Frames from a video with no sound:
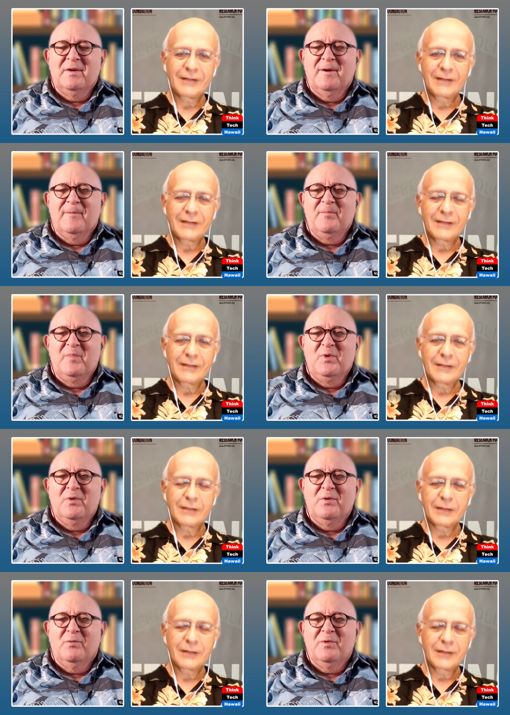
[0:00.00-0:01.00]
Speaker 1: um,
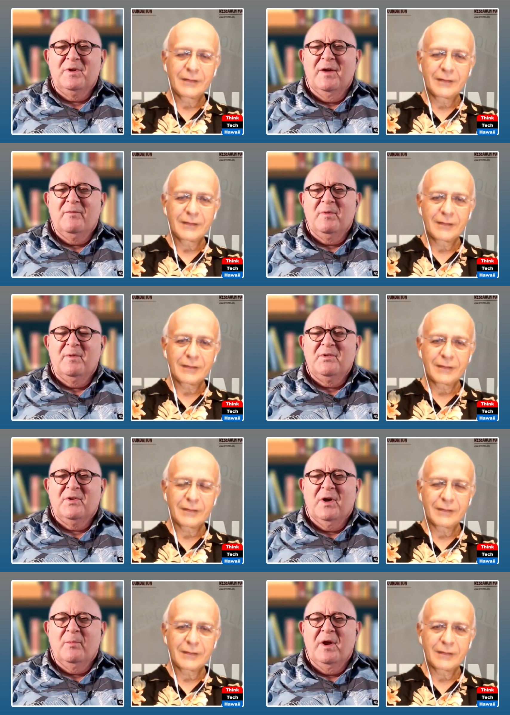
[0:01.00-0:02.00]
you, you really have a, a
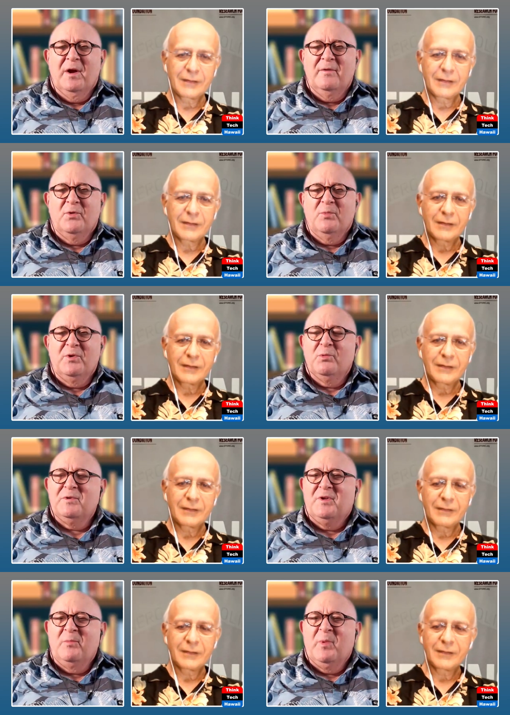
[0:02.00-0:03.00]
job ahead of you. But
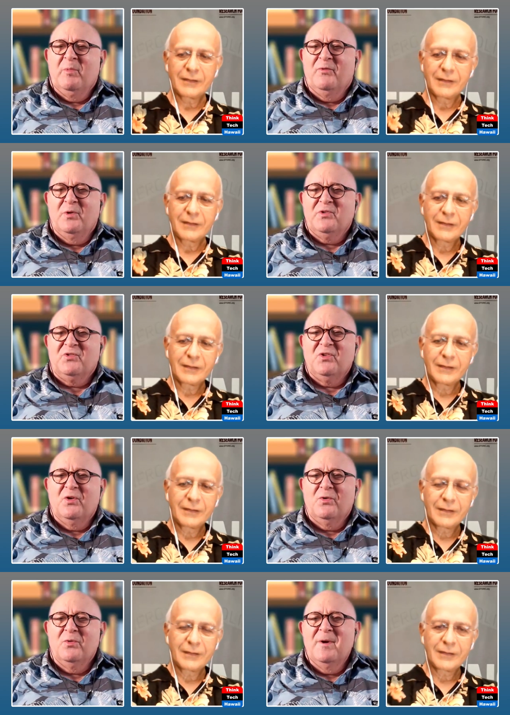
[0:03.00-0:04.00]
you were telling me before the
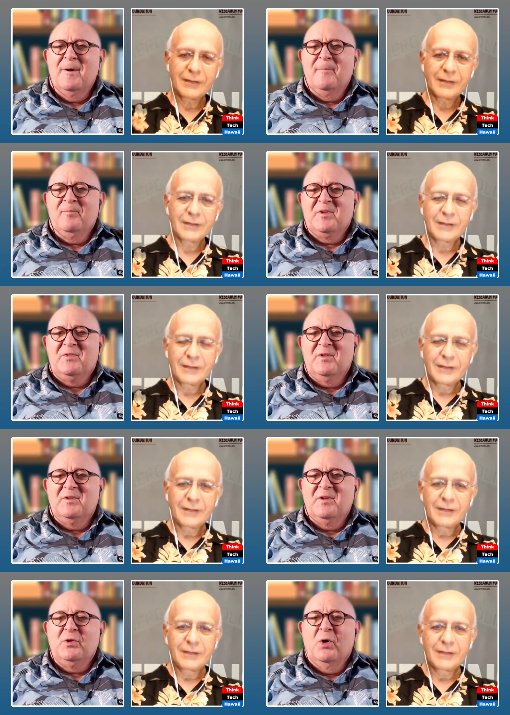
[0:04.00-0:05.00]
show that
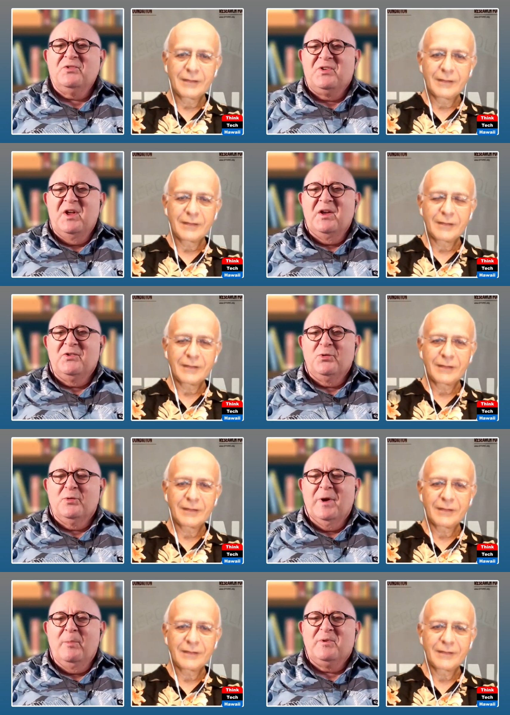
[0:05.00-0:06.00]
in those days,
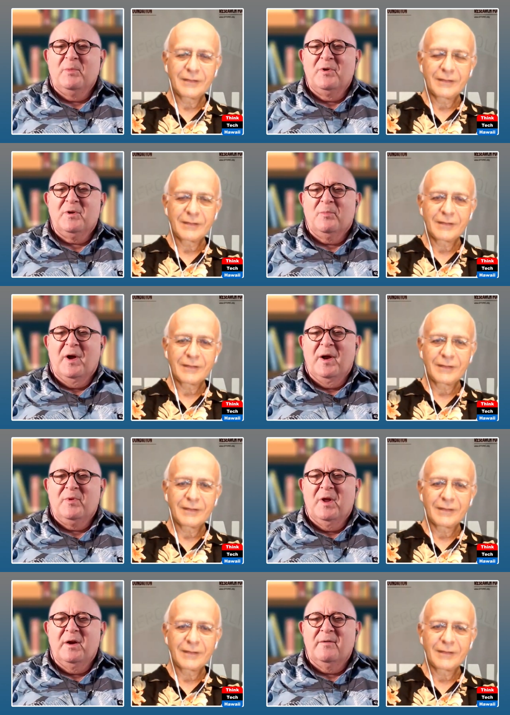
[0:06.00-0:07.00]
you were able to build a
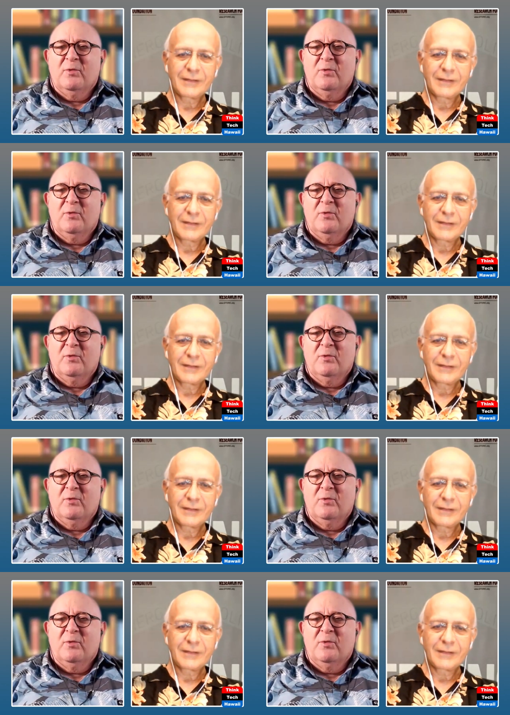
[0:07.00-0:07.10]
pipeline at a